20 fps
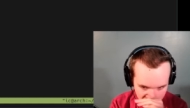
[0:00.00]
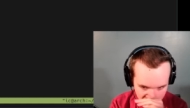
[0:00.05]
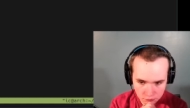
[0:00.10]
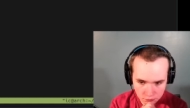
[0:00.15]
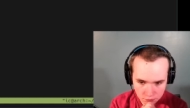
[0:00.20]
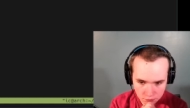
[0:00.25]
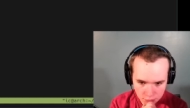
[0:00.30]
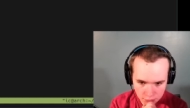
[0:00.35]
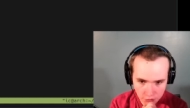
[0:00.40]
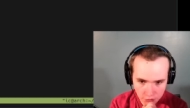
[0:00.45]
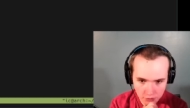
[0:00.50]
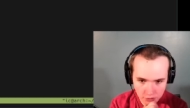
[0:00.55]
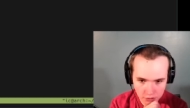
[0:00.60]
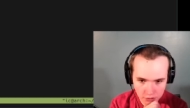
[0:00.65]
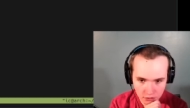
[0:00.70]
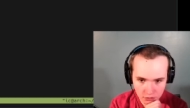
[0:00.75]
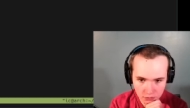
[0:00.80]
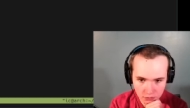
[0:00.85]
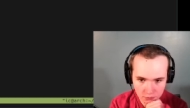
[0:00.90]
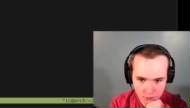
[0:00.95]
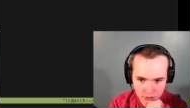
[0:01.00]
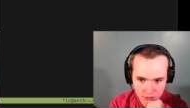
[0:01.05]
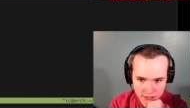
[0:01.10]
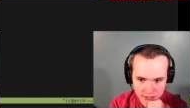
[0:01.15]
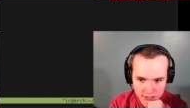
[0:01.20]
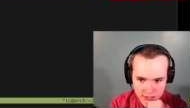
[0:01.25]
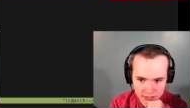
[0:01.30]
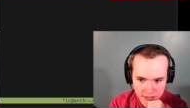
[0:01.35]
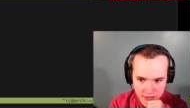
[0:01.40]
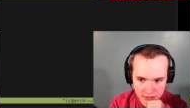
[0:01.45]
current column plus
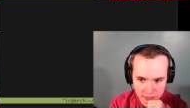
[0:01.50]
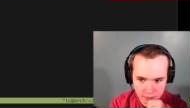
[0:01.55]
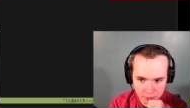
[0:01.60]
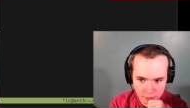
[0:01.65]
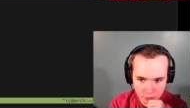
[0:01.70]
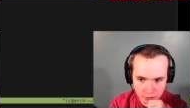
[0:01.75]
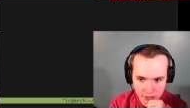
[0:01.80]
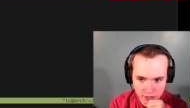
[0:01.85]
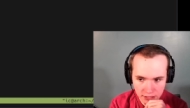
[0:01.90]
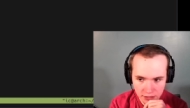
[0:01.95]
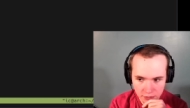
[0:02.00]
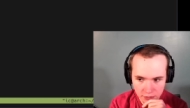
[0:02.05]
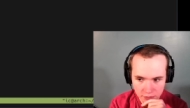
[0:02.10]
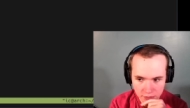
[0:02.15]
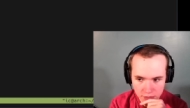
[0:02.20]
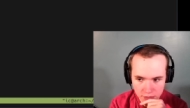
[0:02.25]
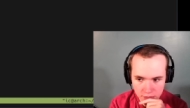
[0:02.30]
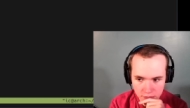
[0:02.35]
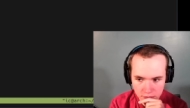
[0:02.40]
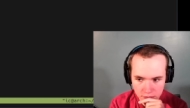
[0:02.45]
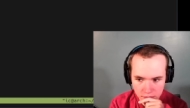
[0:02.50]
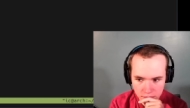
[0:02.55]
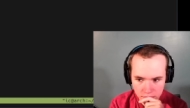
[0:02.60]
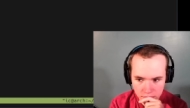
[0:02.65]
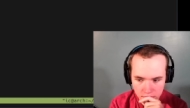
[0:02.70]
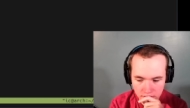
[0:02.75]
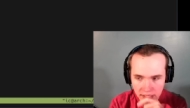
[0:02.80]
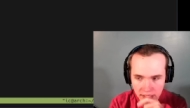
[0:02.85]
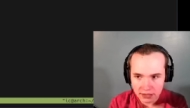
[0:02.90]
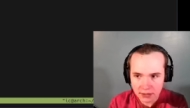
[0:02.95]
the clipboard count.
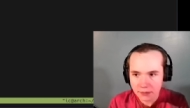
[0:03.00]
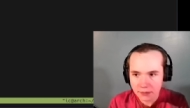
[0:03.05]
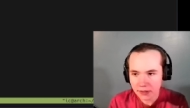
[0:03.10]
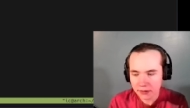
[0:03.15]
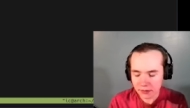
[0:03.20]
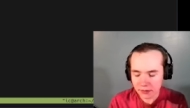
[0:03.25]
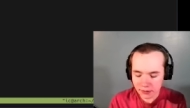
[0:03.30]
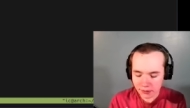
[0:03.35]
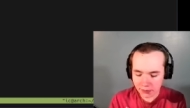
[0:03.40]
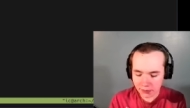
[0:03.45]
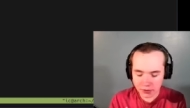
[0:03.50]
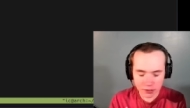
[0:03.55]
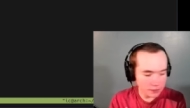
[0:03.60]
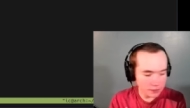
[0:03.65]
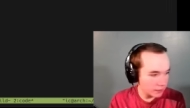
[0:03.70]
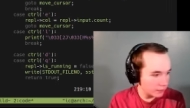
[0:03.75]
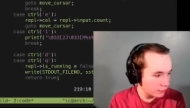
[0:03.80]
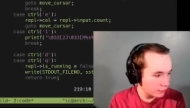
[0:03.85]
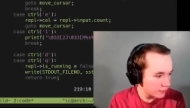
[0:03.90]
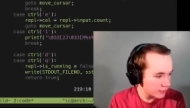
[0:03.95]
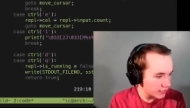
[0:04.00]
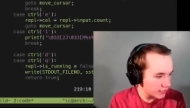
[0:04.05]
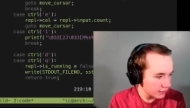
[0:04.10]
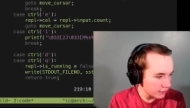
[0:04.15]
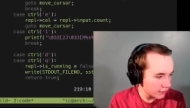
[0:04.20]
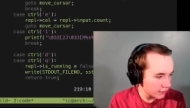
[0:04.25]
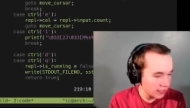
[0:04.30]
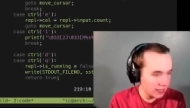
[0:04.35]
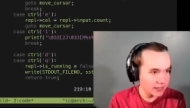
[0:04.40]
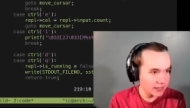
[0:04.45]
And let me pull up memo because I
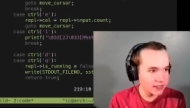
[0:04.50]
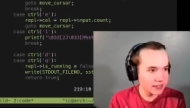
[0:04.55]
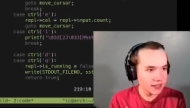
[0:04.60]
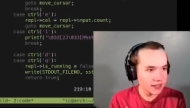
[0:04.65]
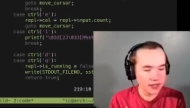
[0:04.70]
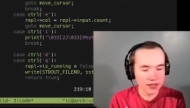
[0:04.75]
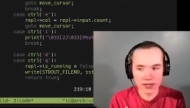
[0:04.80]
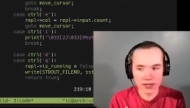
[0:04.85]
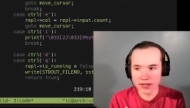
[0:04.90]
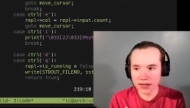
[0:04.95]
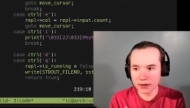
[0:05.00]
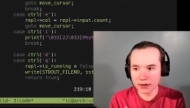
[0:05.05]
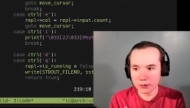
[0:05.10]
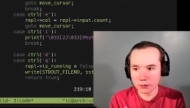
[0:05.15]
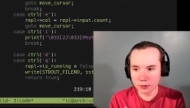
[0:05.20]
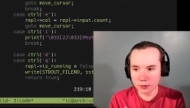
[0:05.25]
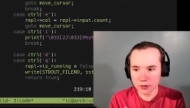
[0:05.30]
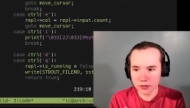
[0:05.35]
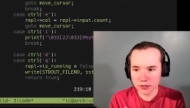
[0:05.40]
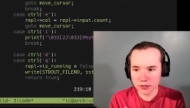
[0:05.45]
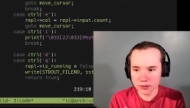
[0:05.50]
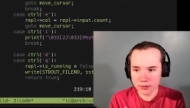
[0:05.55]
forget how it works.